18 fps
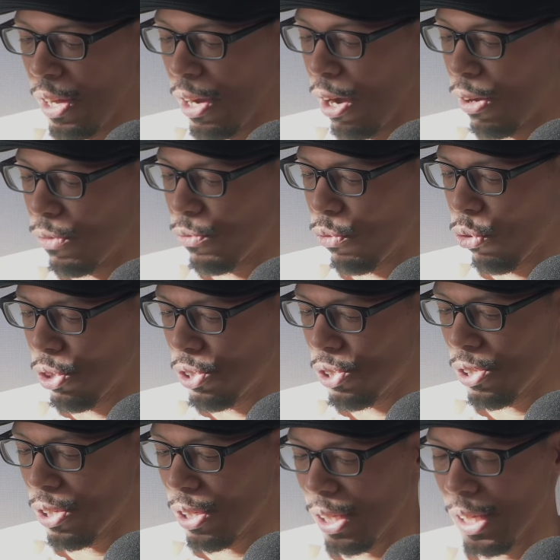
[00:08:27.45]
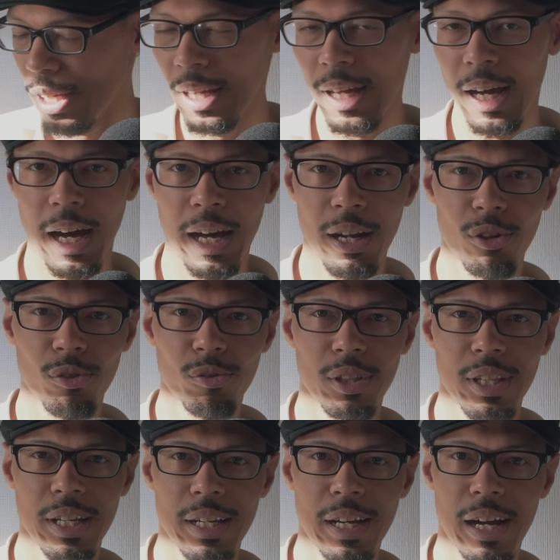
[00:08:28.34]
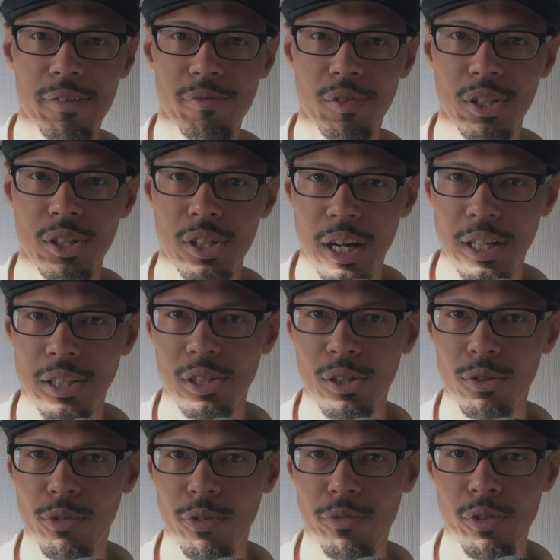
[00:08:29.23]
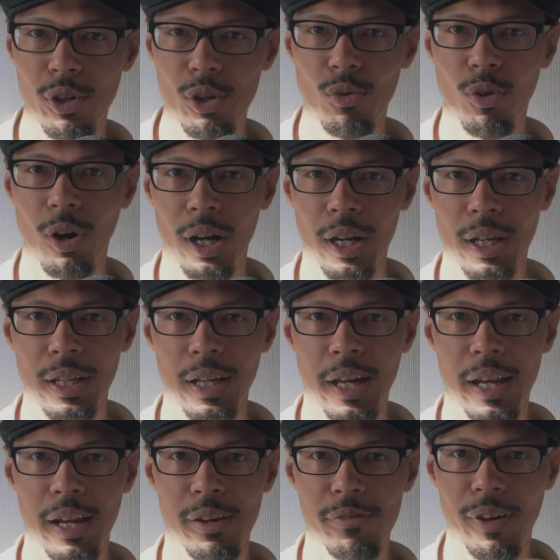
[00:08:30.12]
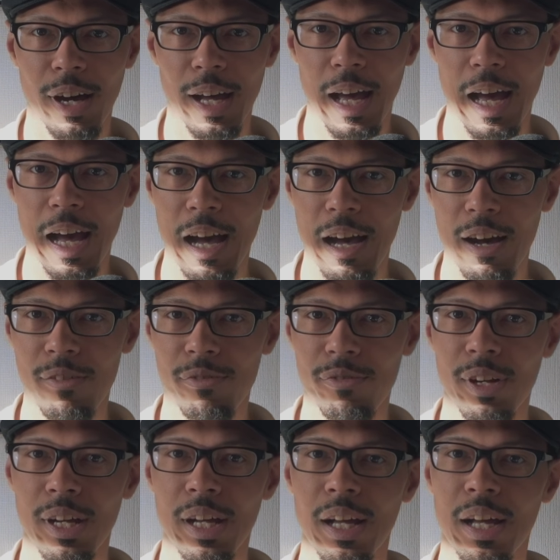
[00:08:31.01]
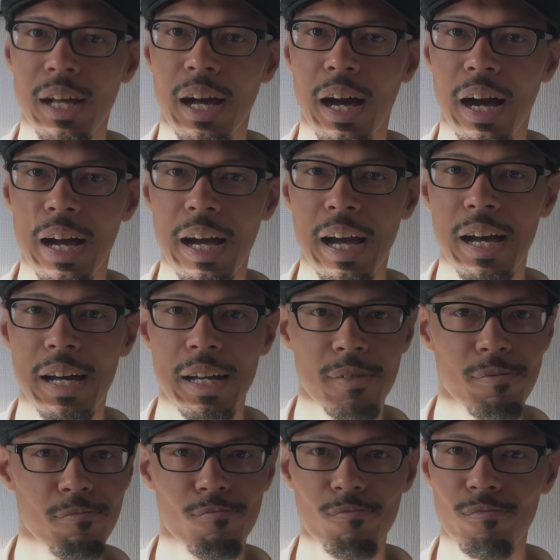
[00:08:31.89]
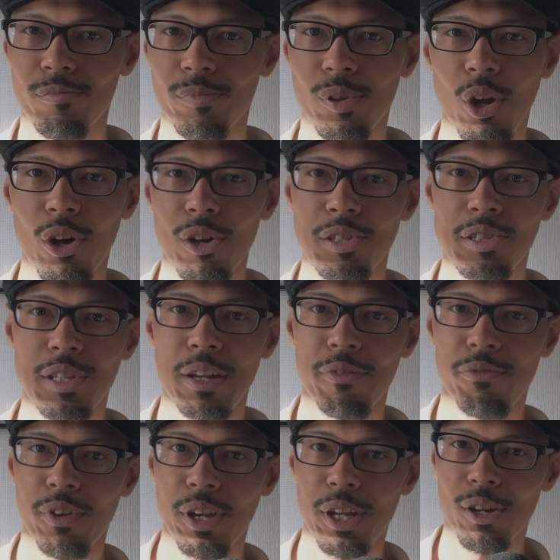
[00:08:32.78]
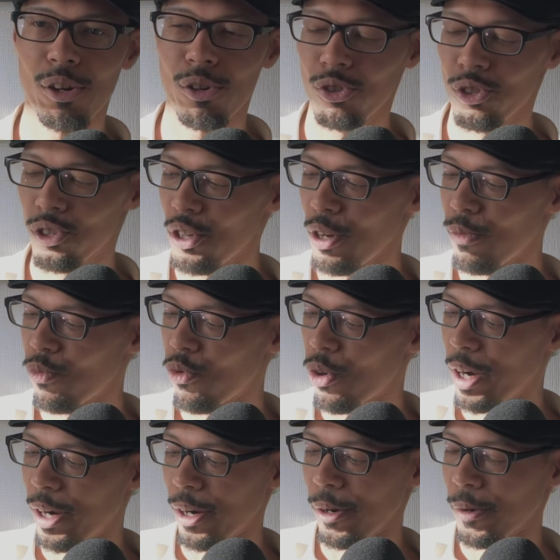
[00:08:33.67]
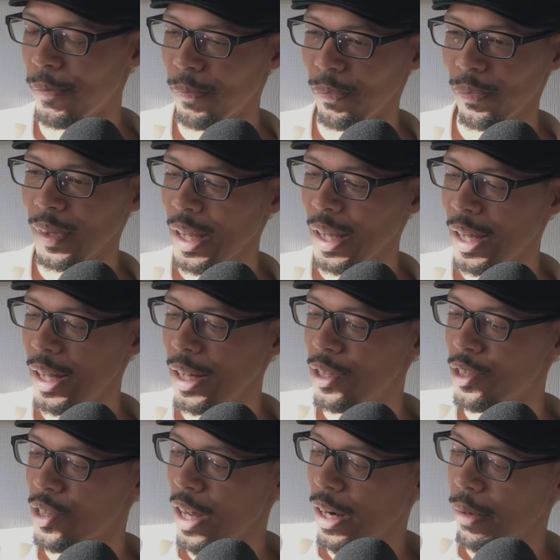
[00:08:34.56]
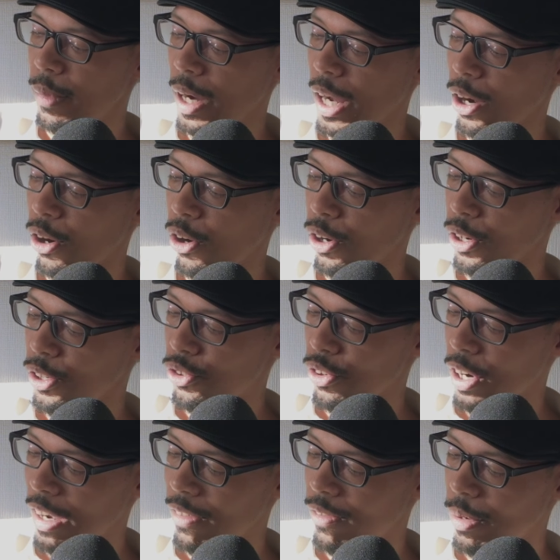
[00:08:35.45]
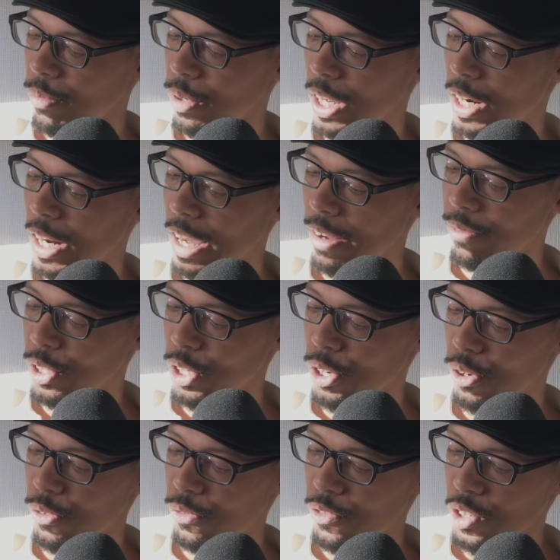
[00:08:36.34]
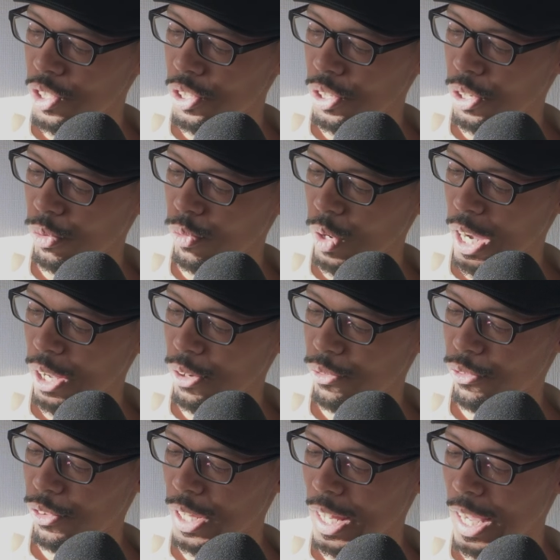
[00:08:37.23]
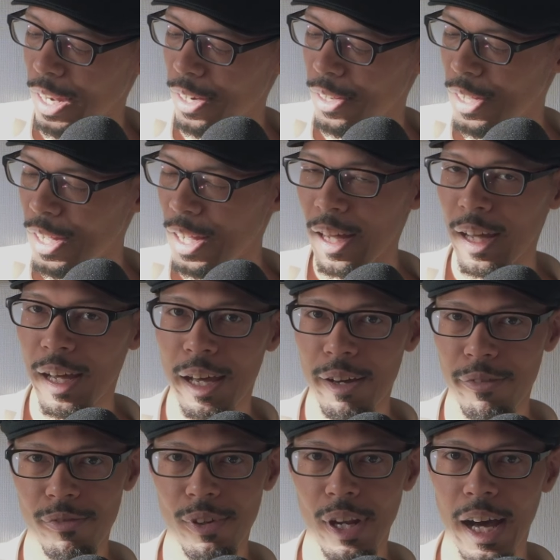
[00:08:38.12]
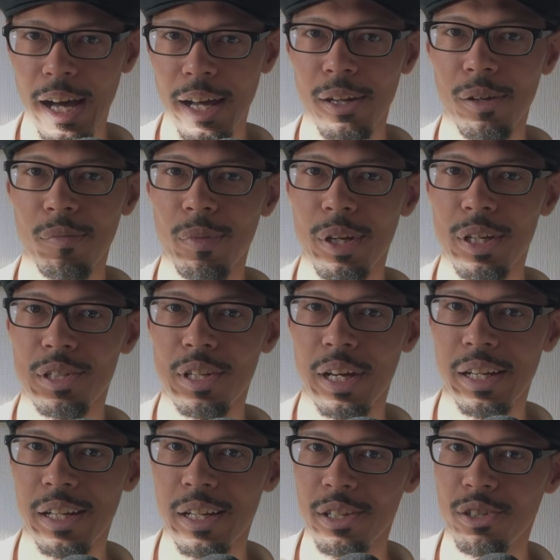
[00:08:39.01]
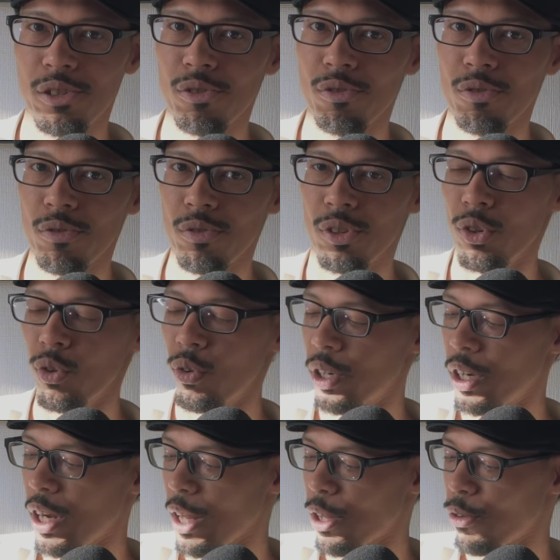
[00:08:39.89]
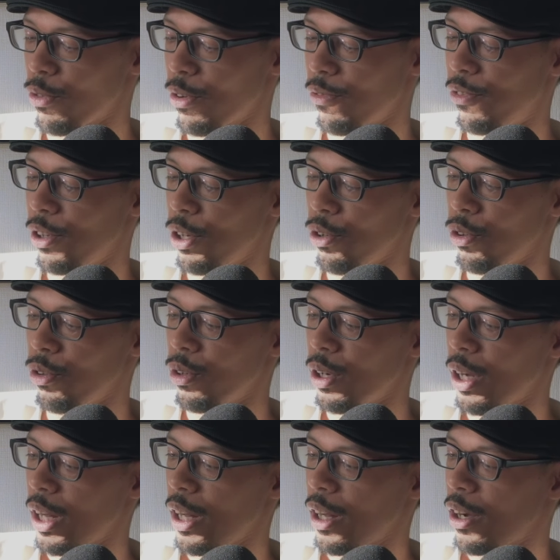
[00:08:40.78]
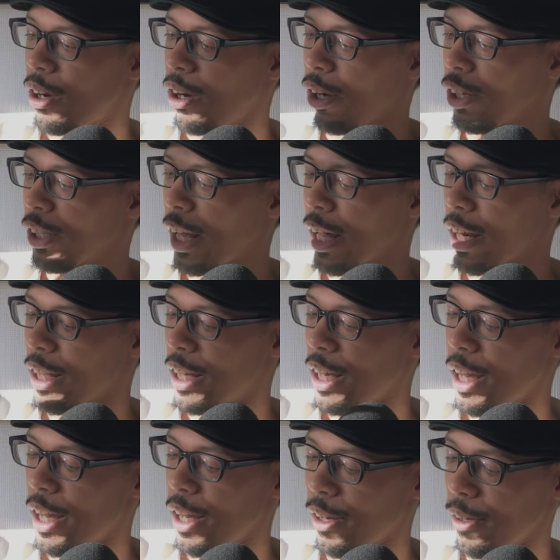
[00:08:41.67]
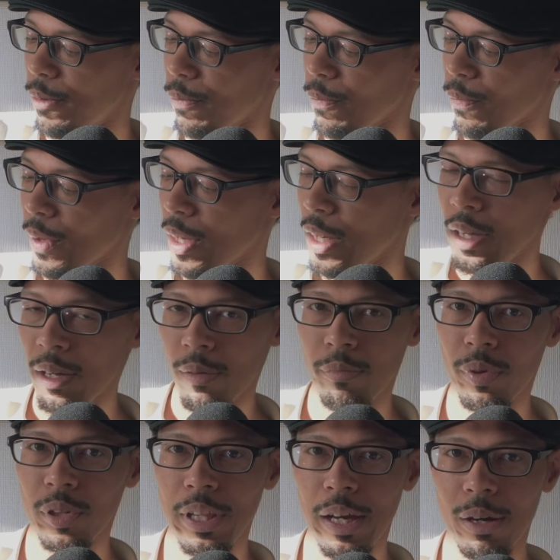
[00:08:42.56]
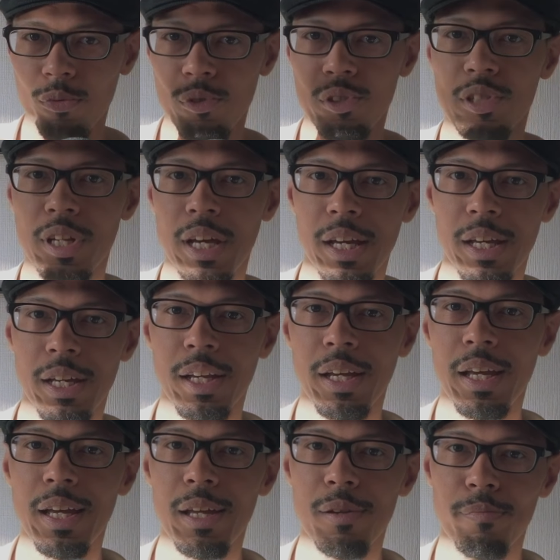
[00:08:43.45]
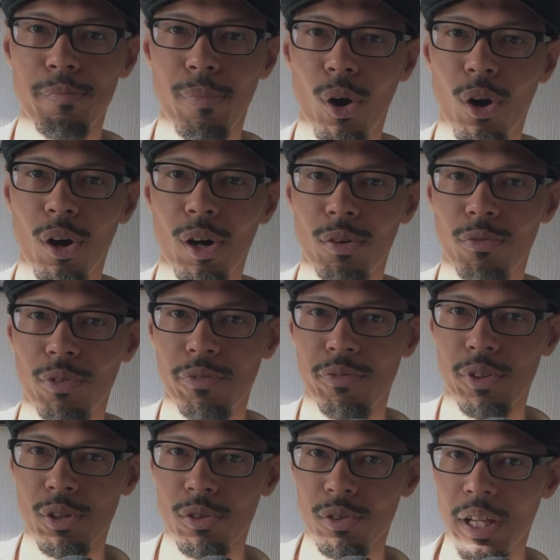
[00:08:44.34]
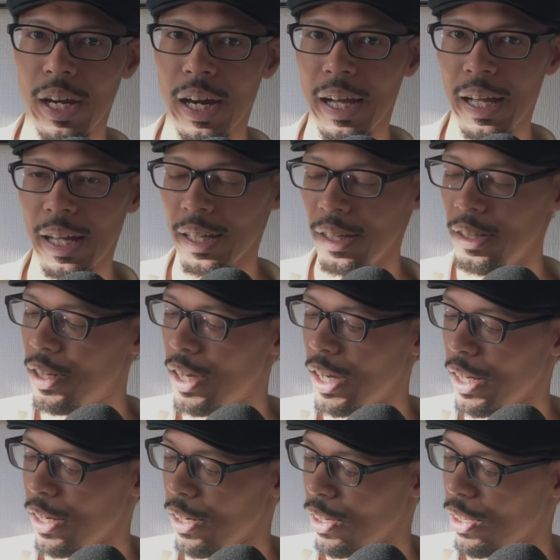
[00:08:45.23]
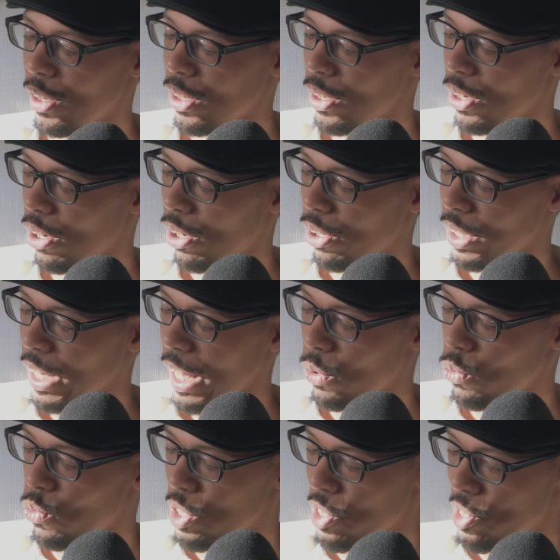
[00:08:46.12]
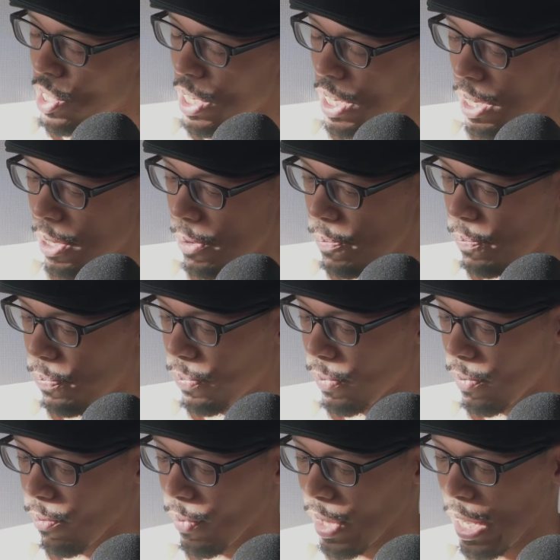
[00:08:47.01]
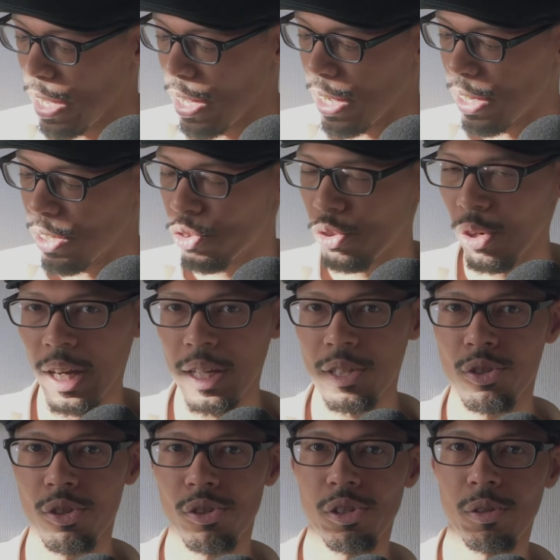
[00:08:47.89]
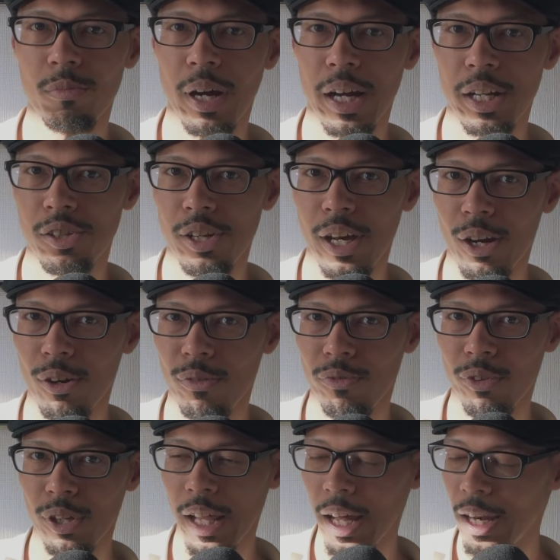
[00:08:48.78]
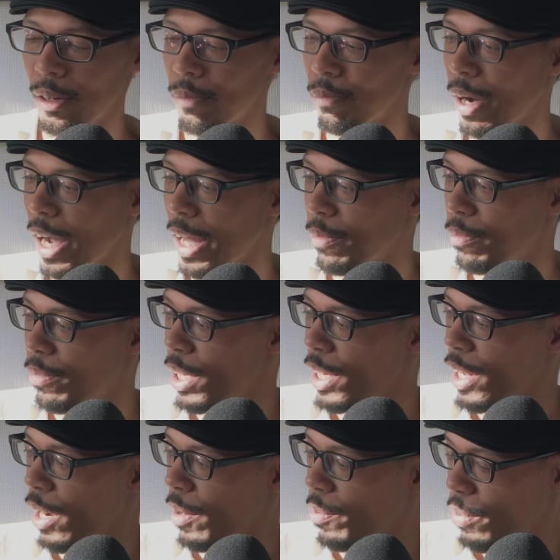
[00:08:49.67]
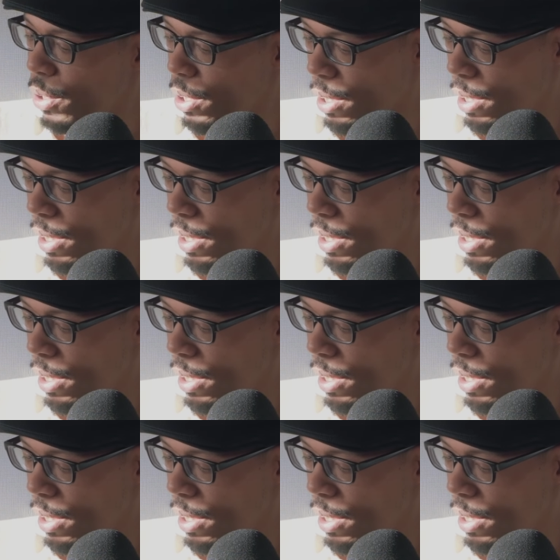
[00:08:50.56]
Unfortunately, I don't think I've conducted a review on it, and if I have, I had lost that video somewhere inside of my hard drive. I'm going to have to go fishing around for that. If not, it means I need to do another review on that again. But that was a in-bar review that I had done on that whiskey. Try searching my channel for that. It might be up.